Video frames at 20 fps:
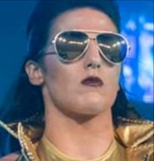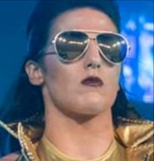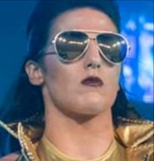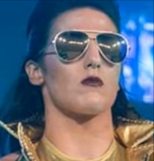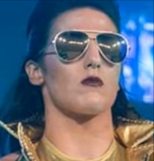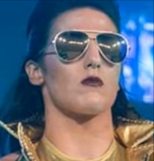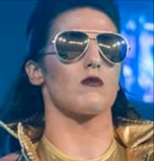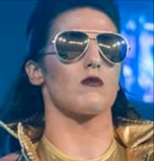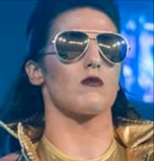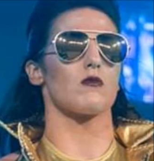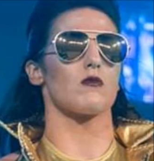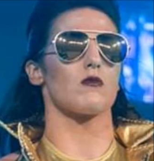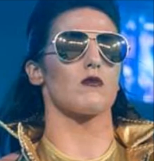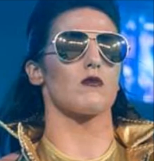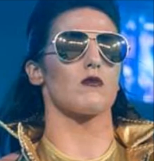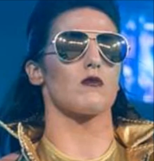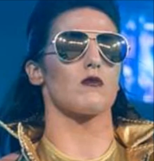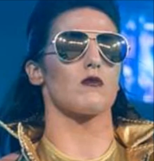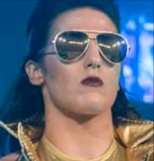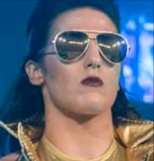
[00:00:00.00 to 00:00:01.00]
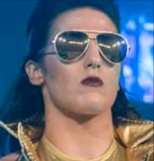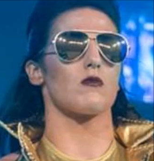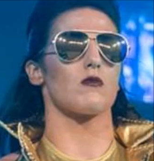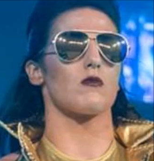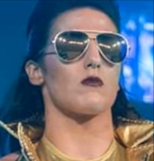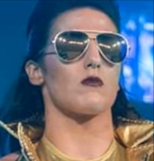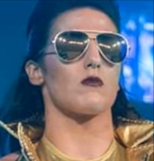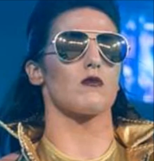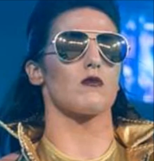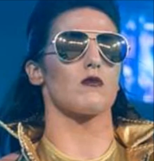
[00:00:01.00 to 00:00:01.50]

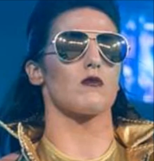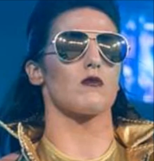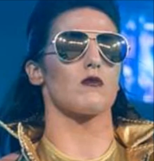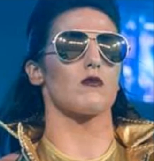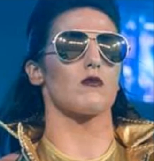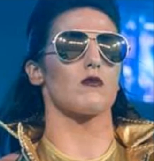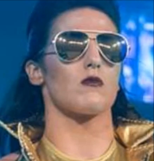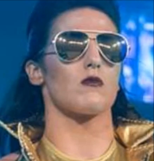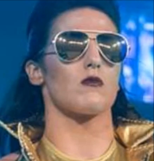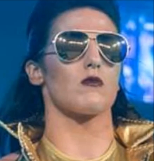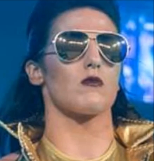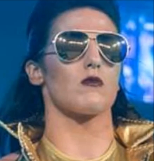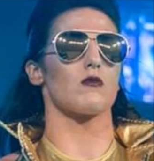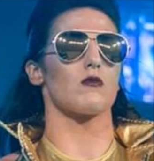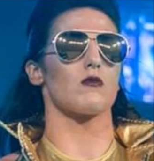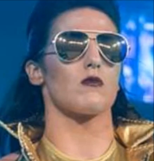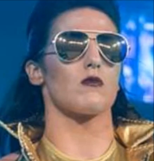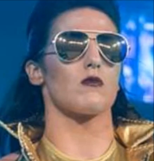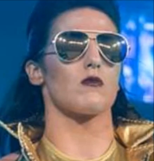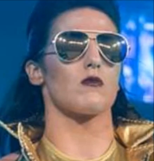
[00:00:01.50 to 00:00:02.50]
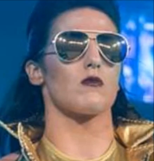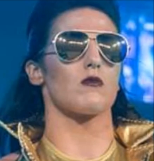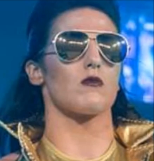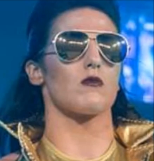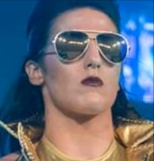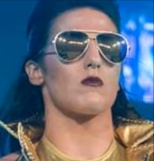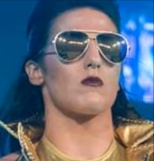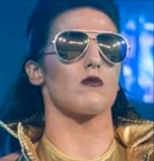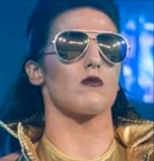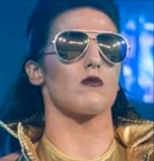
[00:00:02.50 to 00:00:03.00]

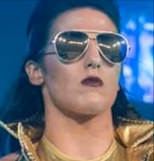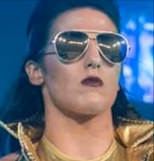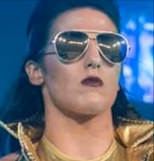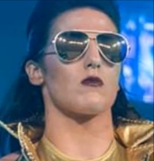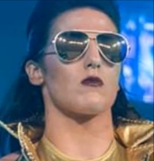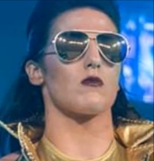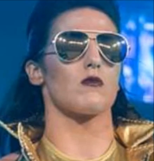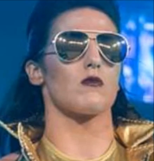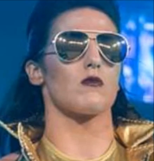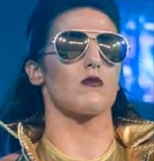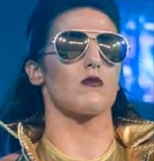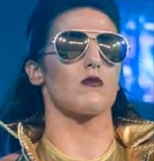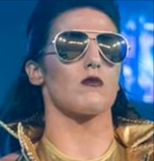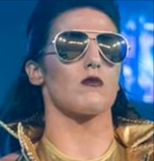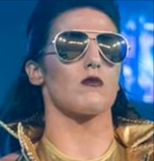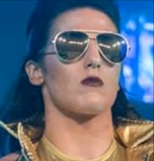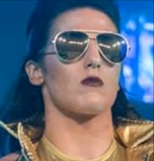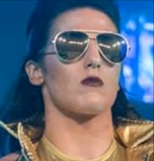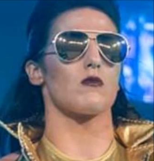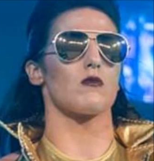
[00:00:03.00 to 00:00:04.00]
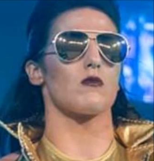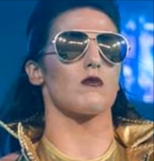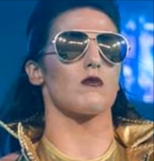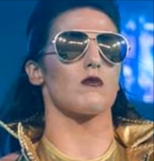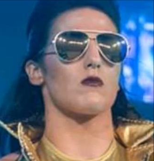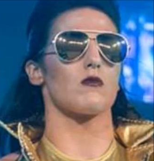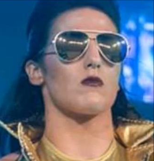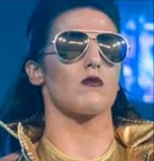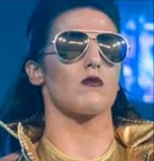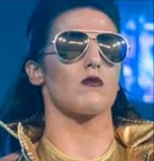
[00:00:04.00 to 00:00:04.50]

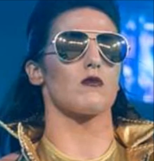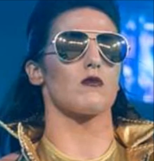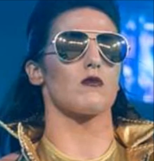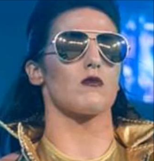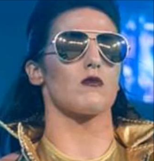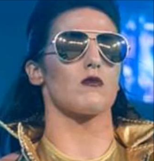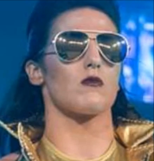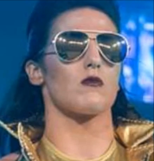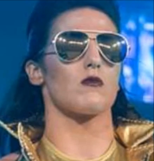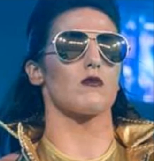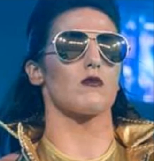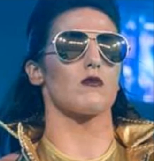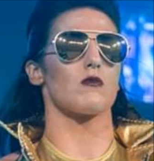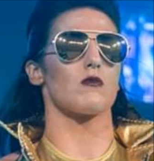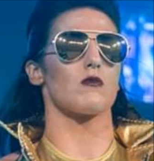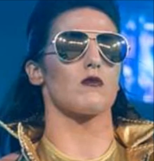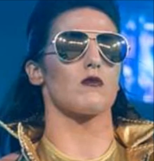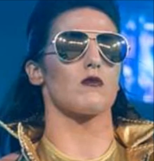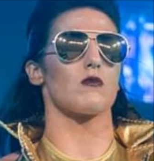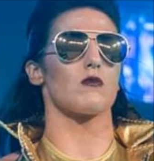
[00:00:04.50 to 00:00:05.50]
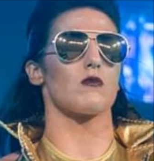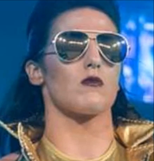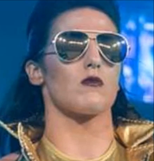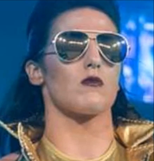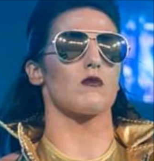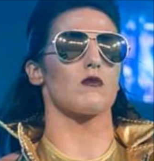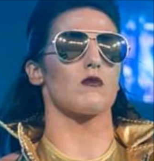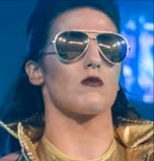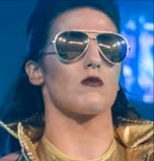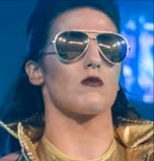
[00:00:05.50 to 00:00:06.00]

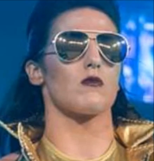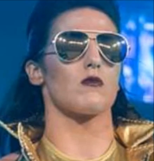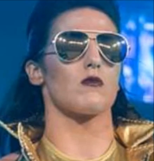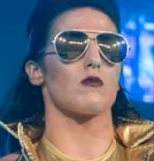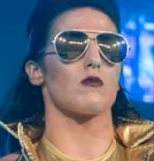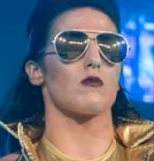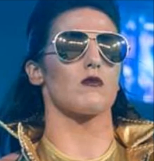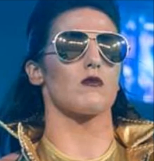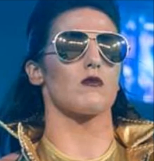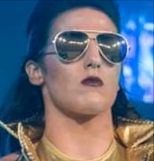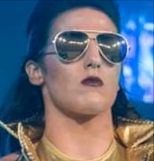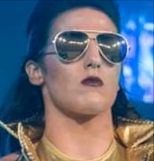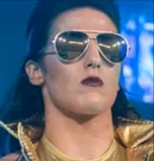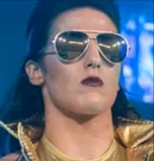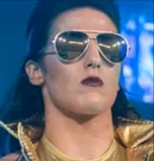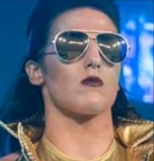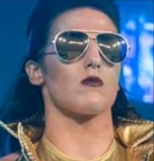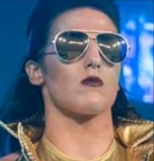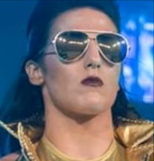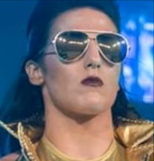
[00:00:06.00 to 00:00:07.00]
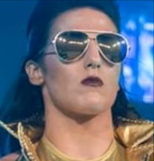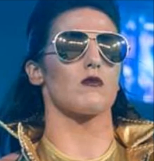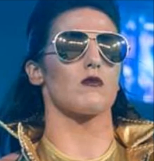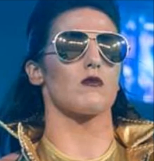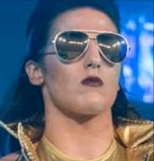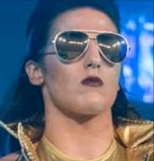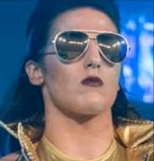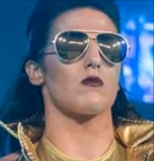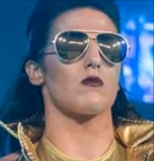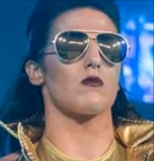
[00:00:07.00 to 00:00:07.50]

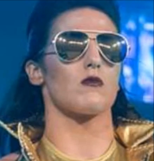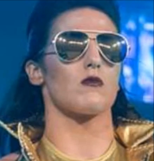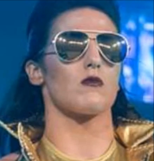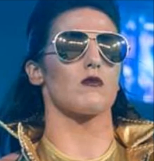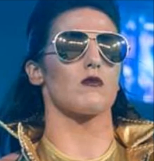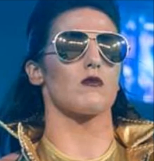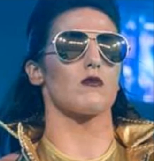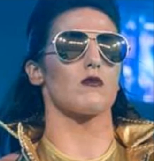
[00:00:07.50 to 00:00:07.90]
(no lip movement)